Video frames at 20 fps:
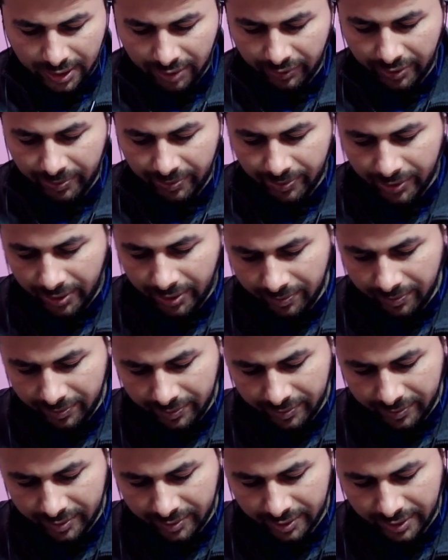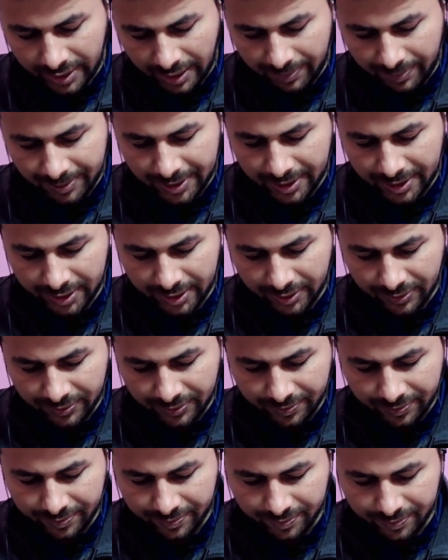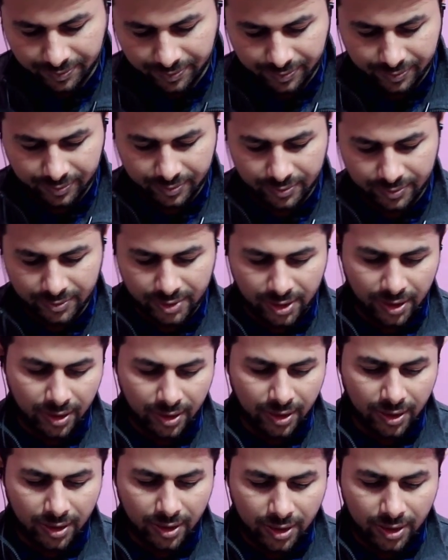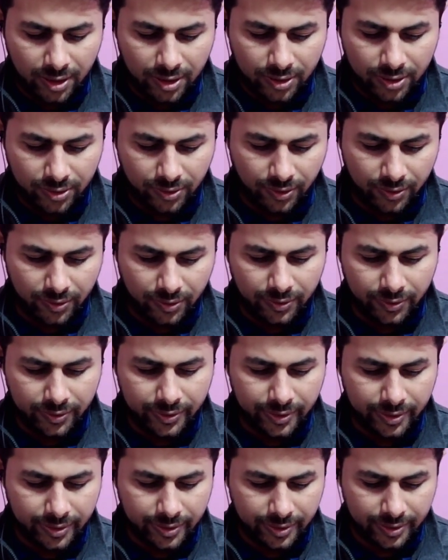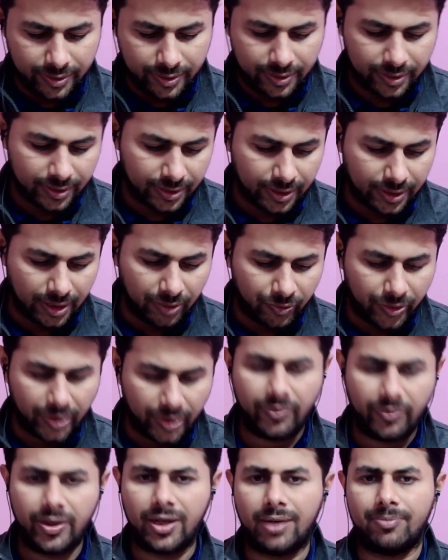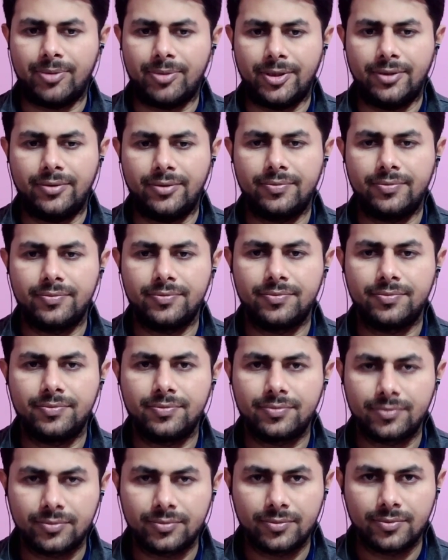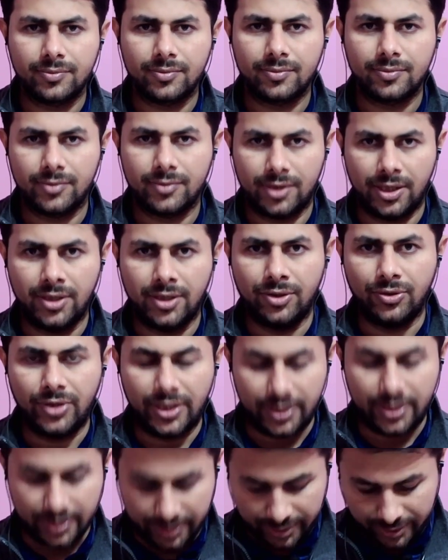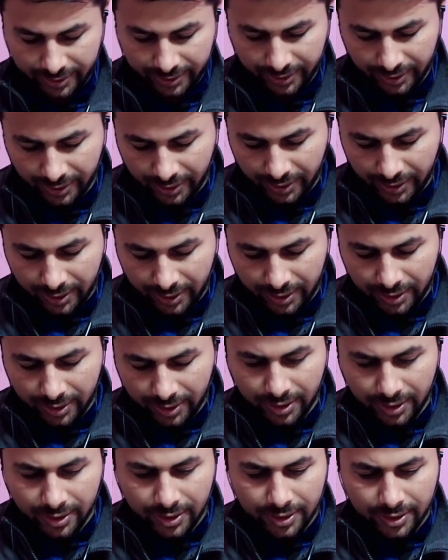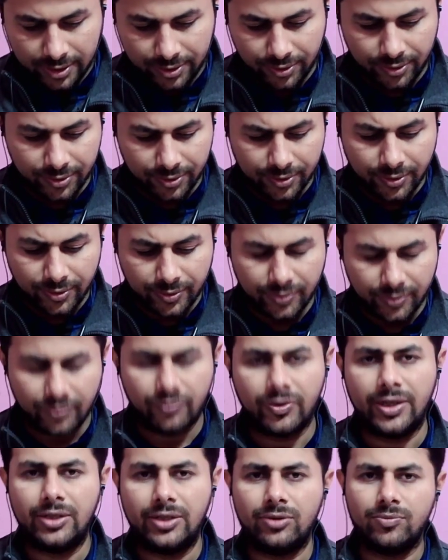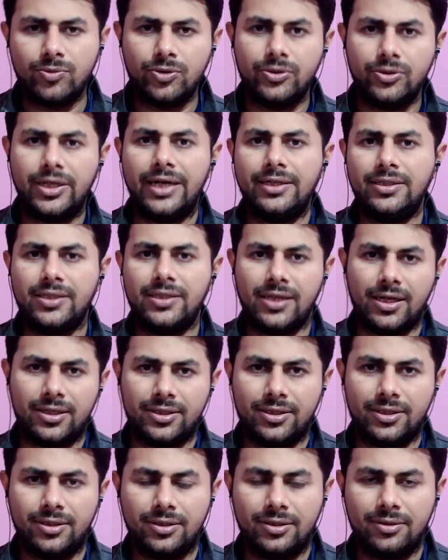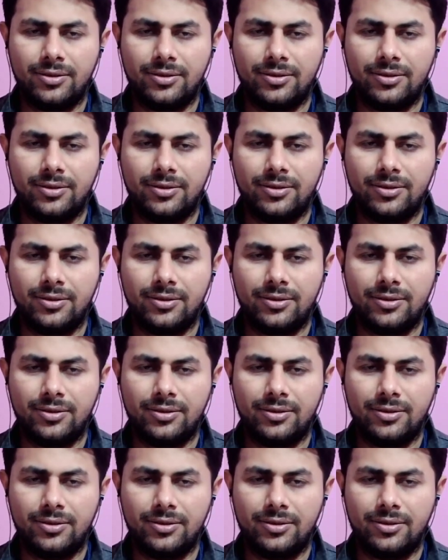away from capital Q. So now what will happen in doing this? So when you move that charge,